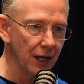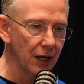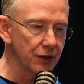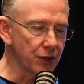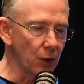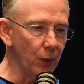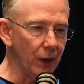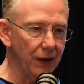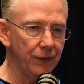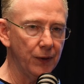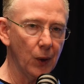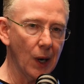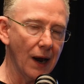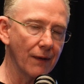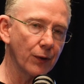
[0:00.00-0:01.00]
So if
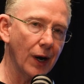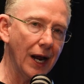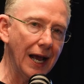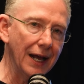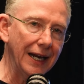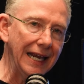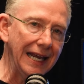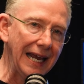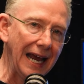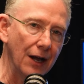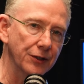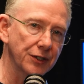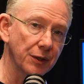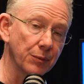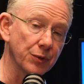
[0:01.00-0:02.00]
you ever had a
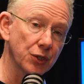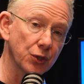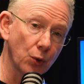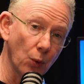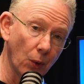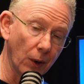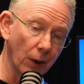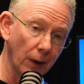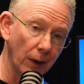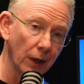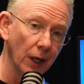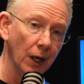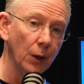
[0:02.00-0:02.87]
calcium score,